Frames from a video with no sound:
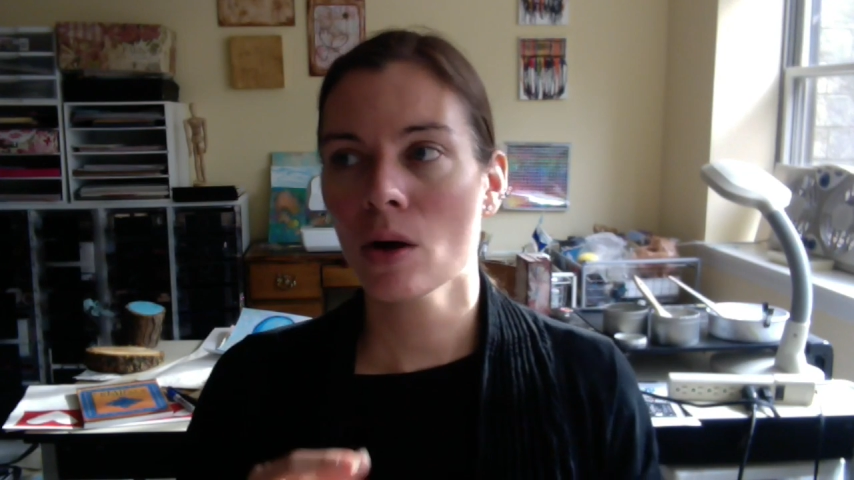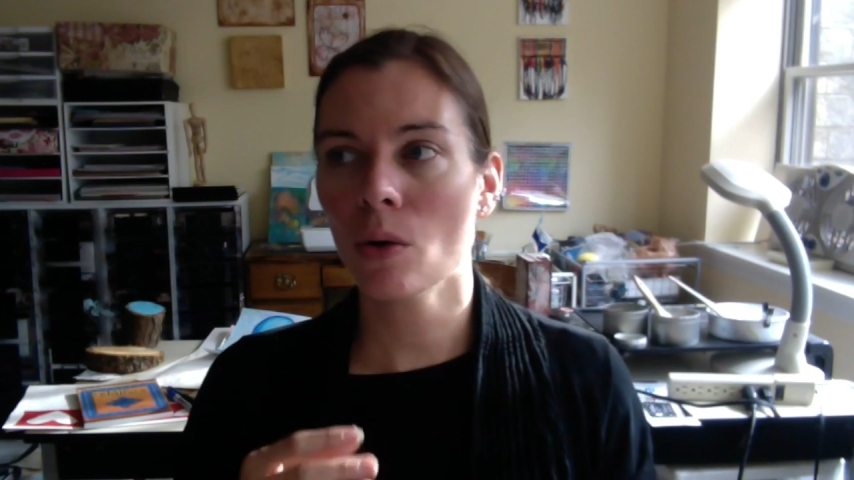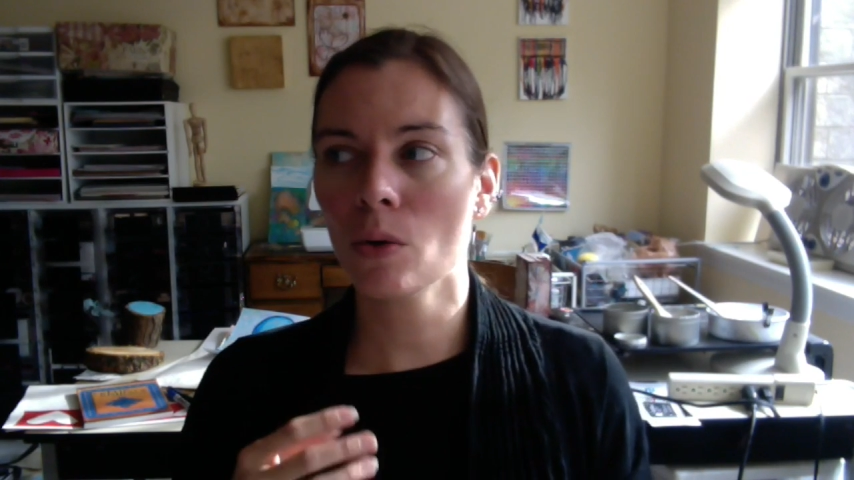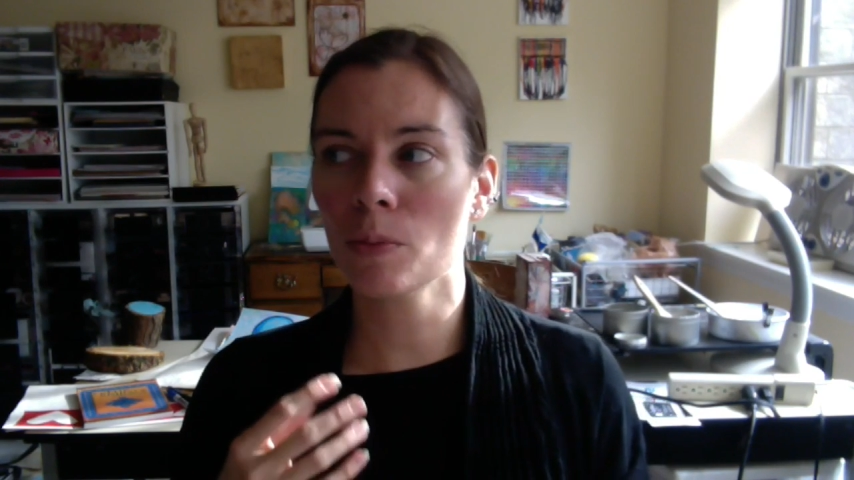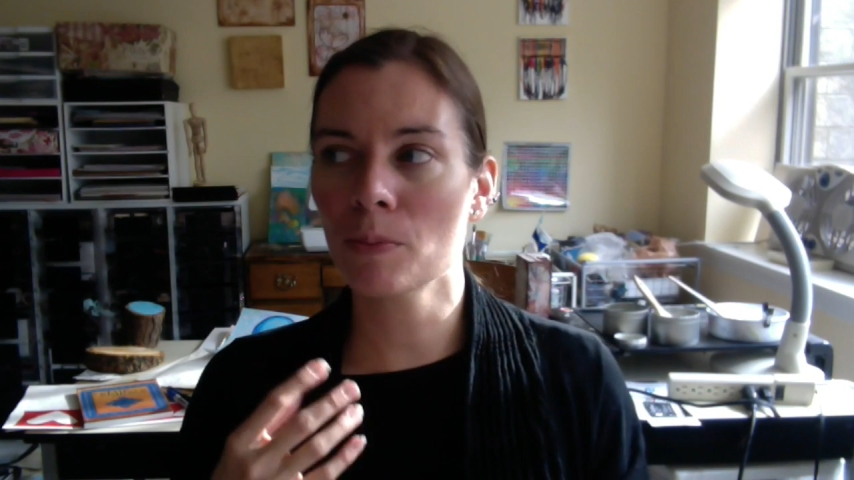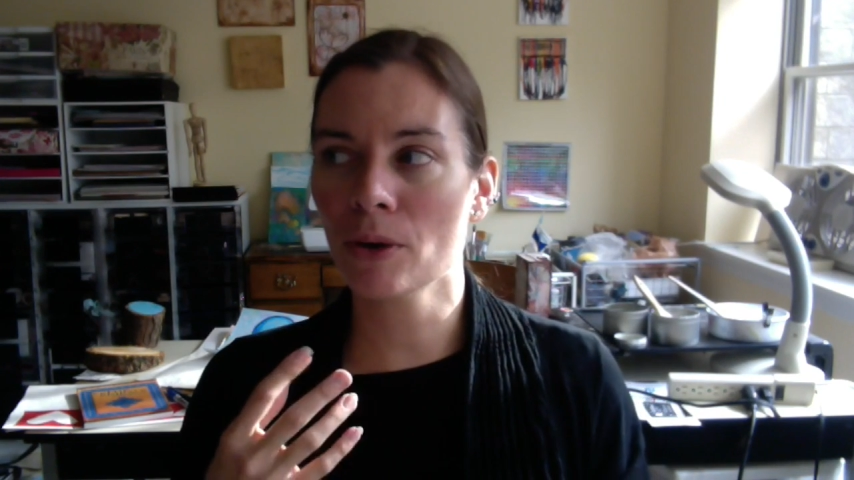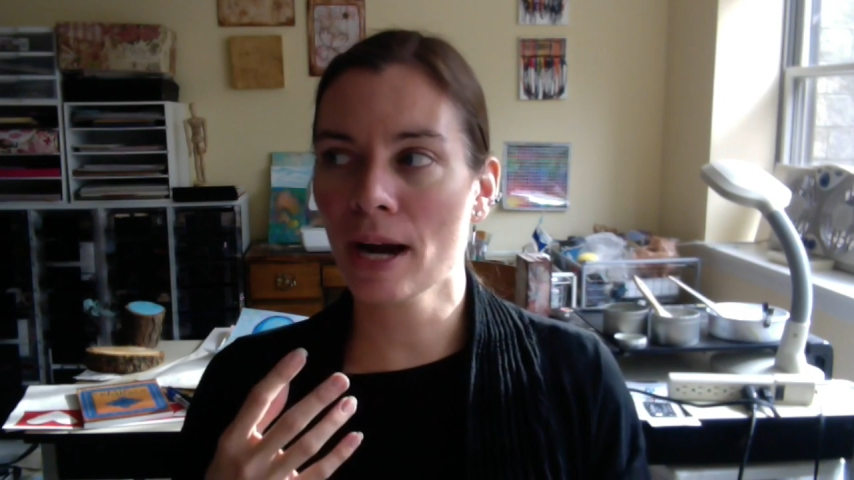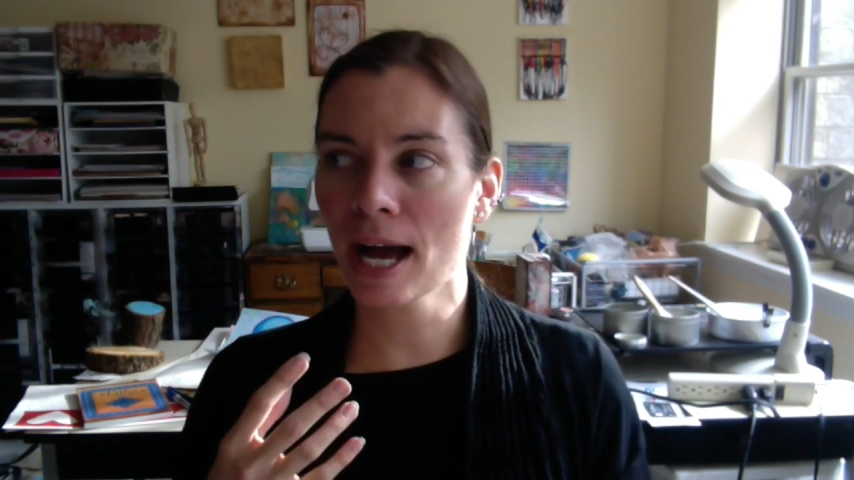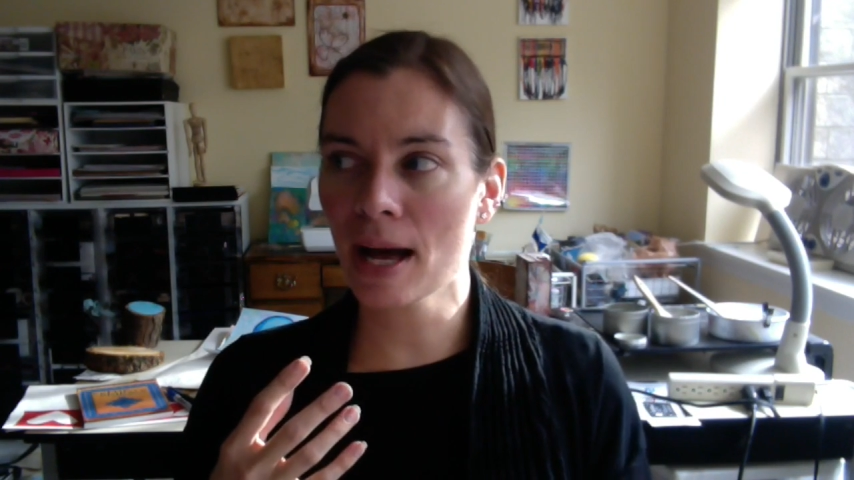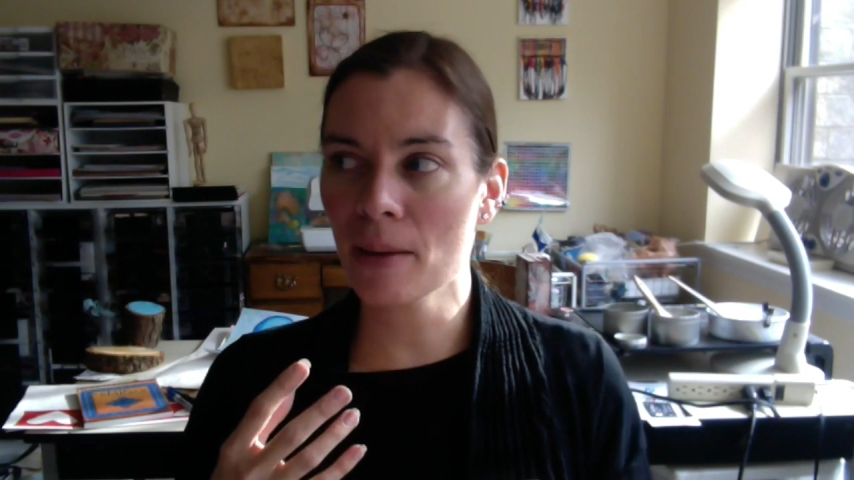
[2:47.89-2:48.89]
or
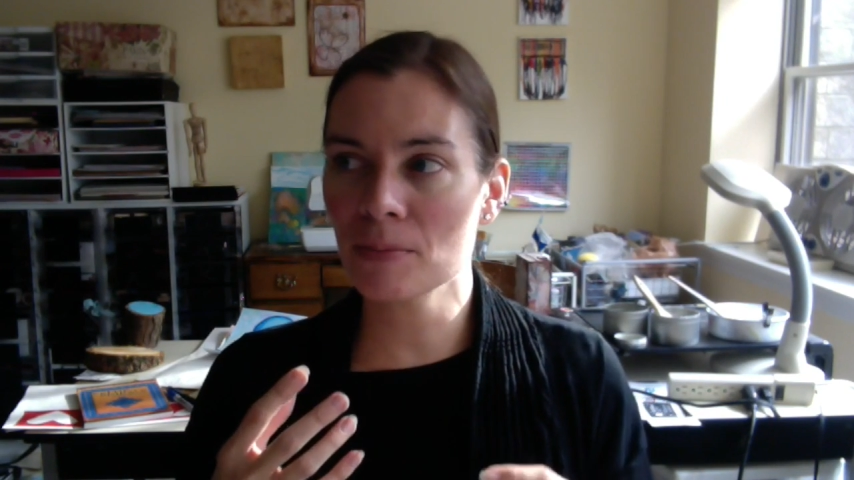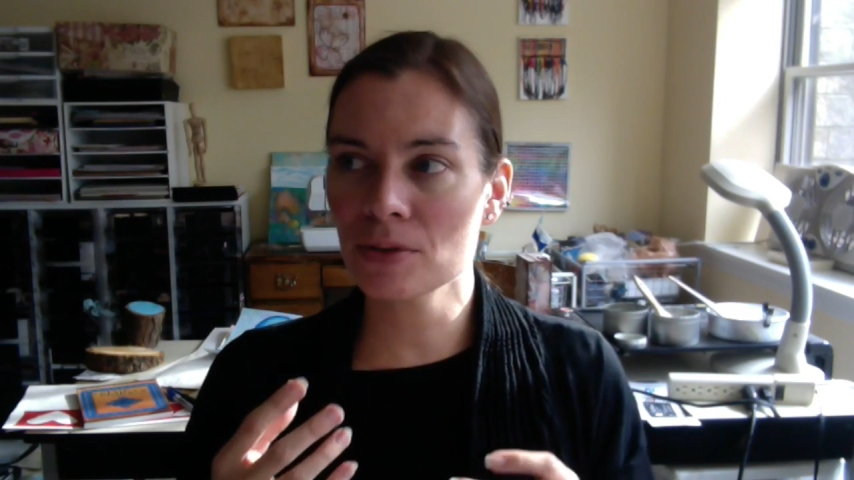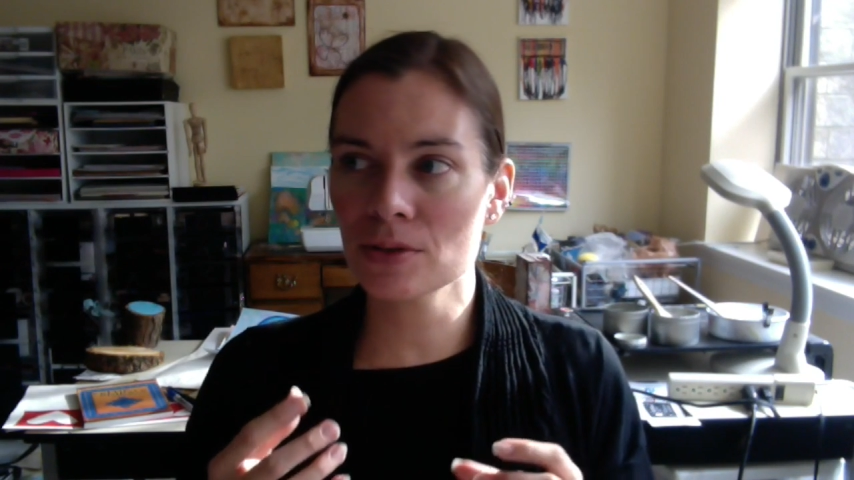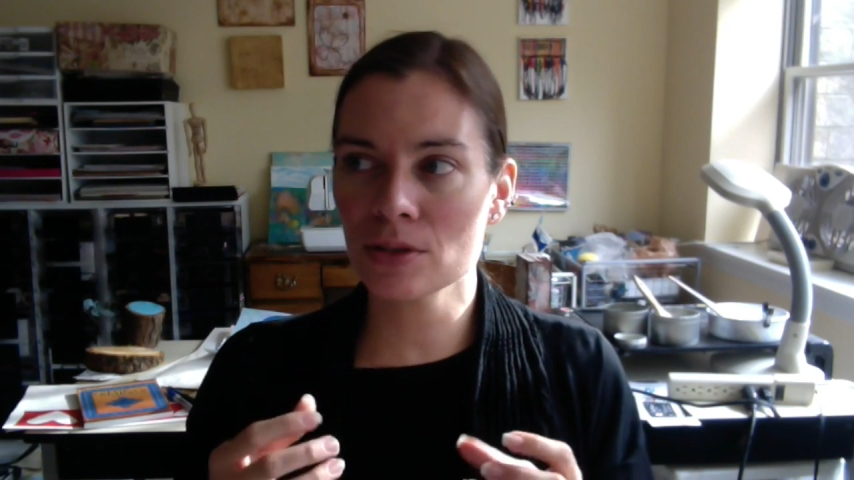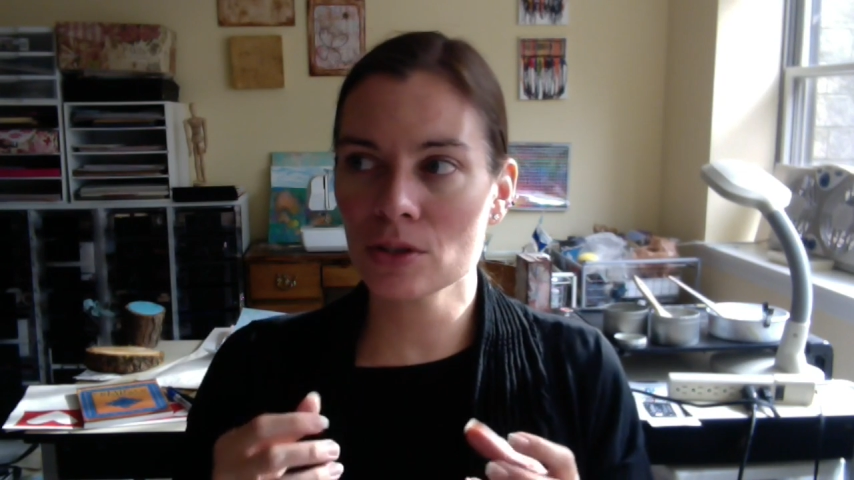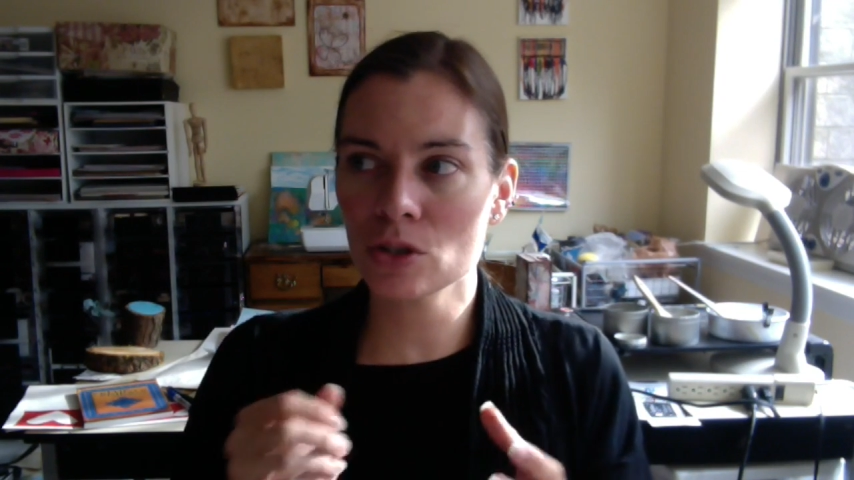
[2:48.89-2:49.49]
perhaps